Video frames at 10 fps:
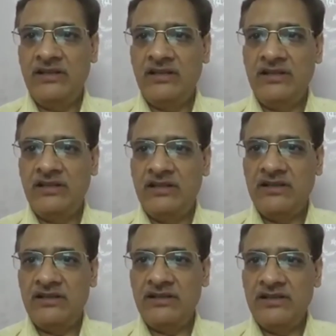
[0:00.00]
the
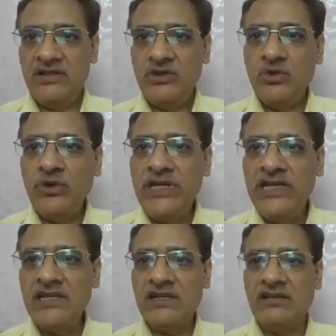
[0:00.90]

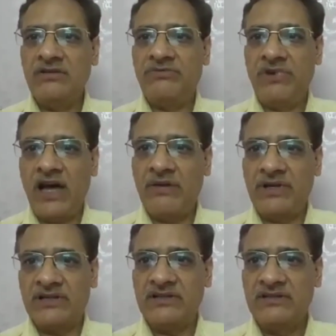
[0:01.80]
unique
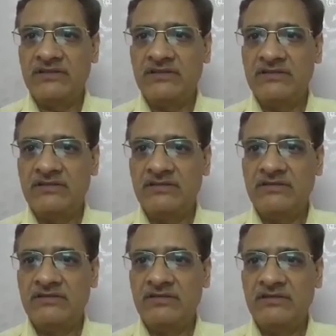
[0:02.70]
flower
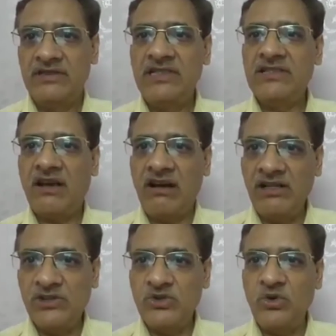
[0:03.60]
is
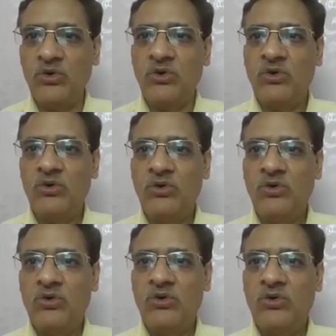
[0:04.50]
also
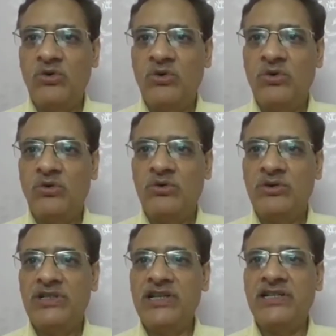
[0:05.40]

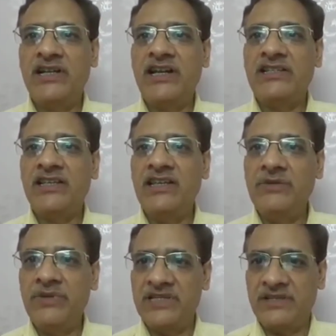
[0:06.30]
treated as
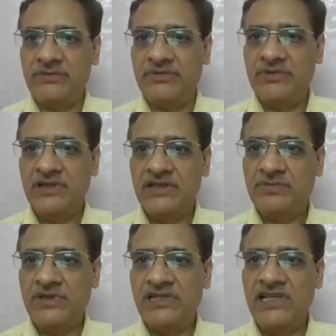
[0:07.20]
invasive
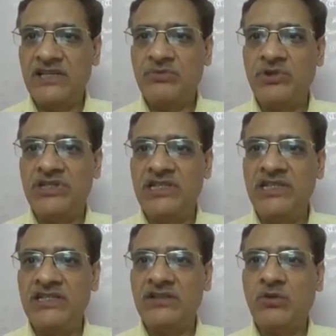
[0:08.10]
especially as we see
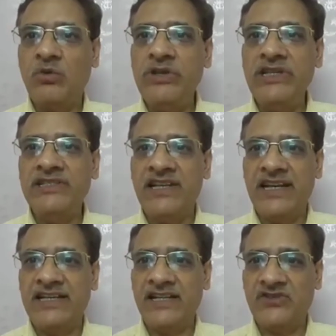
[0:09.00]
in
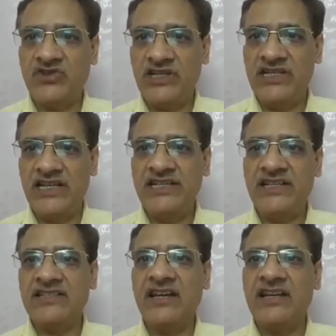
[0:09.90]
Queensland Australia it
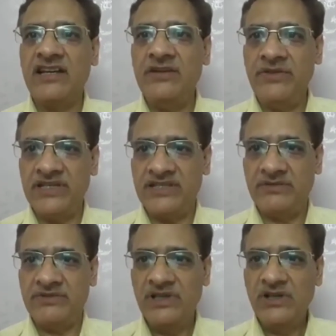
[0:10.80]
has gone
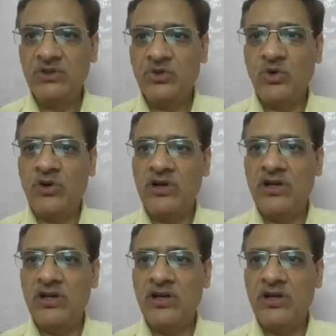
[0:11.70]
invasive so